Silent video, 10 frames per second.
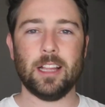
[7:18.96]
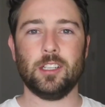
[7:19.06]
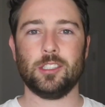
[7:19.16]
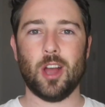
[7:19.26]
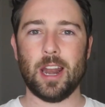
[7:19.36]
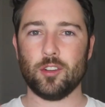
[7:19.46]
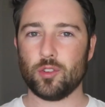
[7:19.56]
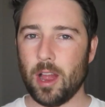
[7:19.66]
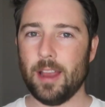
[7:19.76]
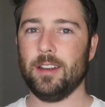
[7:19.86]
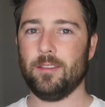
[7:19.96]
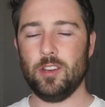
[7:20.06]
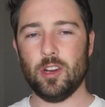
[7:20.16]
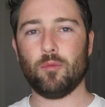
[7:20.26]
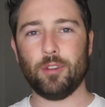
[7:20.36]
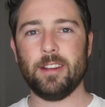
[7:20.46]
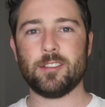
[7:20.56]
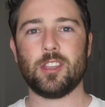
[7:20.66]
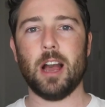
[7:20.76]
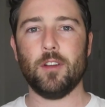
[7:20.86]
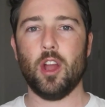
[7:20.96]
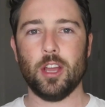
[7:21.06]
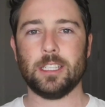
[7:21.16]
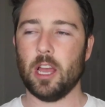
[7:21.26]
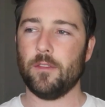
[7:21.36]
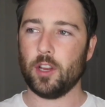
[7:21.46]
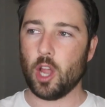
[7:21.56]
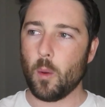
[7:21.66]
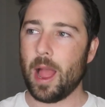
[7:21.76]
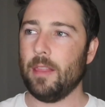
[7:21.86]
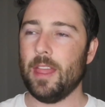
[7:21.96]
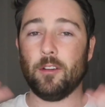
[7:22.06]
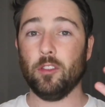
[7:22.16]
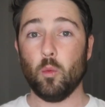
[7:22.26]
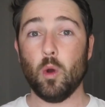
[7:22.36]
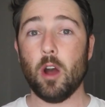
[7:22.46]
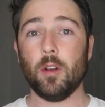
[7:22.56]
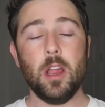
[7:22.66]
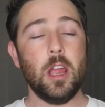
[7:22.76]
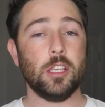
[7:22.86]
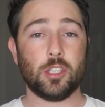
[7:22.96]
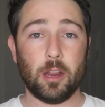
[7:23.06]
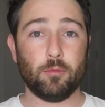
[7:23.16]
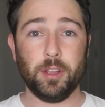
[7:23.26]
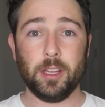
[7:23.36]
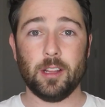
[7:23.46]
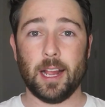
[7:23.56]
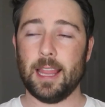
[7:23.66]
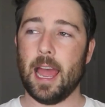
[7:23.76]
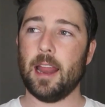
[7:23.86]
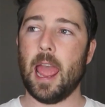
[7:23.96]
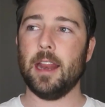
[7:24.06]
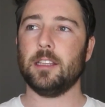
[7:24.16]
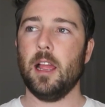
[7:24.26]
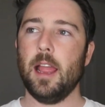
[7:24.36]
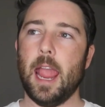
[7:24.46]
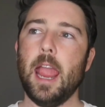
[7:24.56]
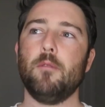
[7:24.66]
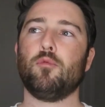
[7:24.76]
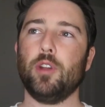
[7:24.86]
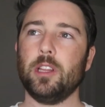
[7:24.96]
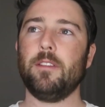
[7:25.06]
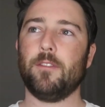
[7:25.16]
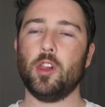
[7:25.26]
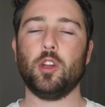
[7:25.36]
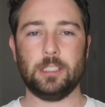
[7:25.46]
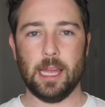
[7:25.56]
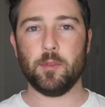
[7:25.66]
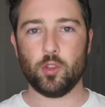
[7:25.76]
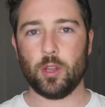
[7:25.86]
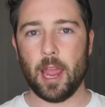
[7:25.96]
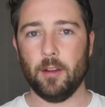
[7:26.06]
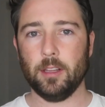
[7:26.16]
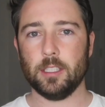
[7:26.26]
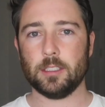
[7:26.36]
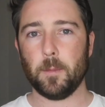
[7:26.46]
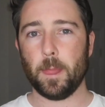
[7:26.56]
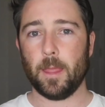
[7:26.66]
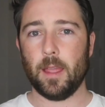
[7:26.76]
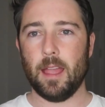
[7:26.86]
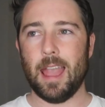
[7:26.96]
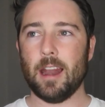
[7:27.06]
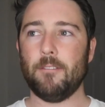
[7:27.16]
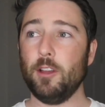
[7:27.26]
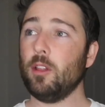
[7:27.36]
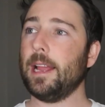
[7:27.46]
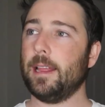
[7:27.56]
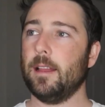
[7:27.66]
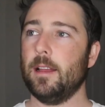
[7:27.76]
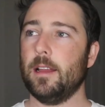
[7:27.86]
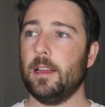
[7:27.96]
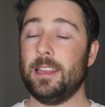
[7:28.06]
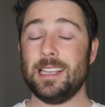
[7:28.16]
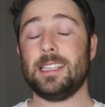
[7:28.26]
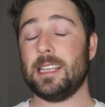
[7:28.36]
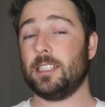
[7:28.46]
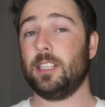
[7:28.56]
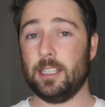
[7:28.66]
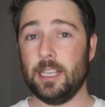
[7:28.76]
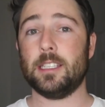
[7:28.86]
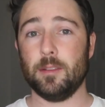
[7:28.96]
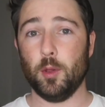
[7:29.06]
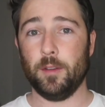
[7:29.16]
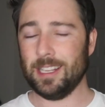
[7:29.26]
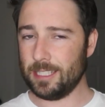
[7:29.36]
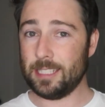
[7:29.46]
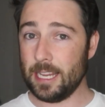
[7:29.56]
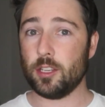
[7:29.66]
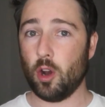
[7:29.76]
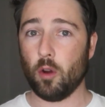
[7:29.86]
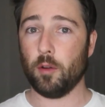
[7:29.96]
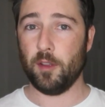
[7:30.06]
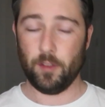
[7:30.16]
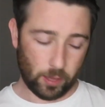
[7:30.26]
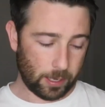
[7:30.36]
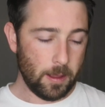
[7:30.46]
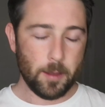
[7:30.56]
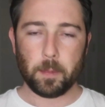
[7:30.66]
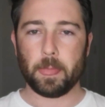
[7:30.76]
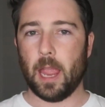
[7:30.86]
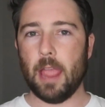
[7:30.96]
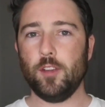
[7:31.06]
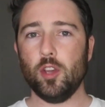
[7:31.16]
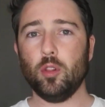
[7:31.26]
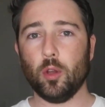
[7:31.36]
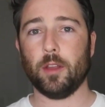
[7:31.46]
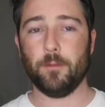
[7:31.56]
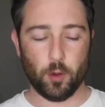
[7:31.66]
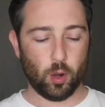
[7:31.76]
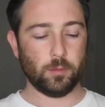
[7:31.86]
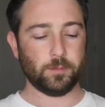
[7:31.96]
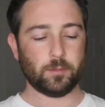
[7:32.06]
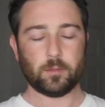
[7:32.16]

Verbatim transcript: that to decide and try and you know rediscover herself and go out there in the world. So I really like that, and it it really follows them two characters, and I feel like this is actually a decent movie. It's a decent horror movie. Like if you're looking for